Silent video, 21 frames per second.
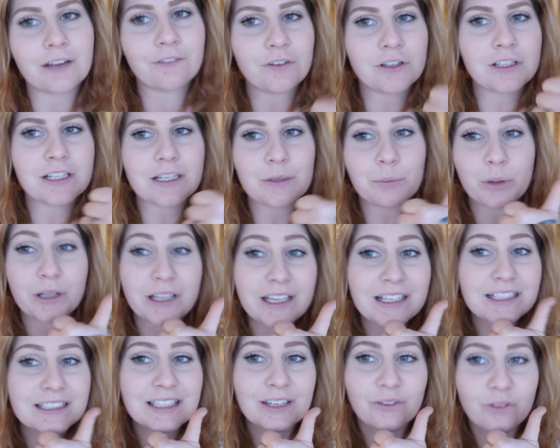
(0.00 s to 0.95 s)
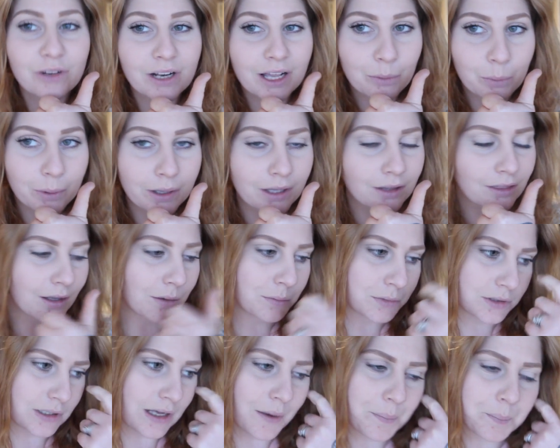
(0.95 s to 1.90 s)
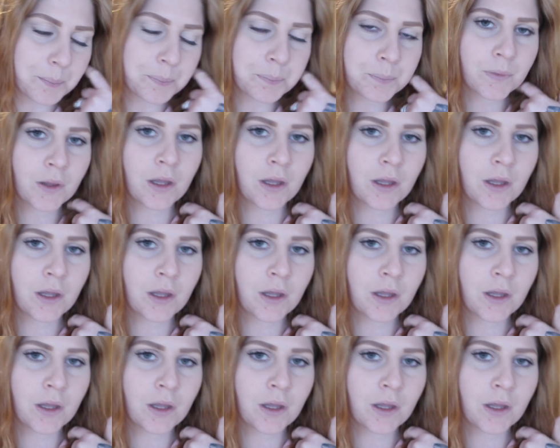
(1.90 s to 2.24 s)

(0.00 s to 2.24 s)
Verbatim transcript: If you did, please give it a big thumbs up.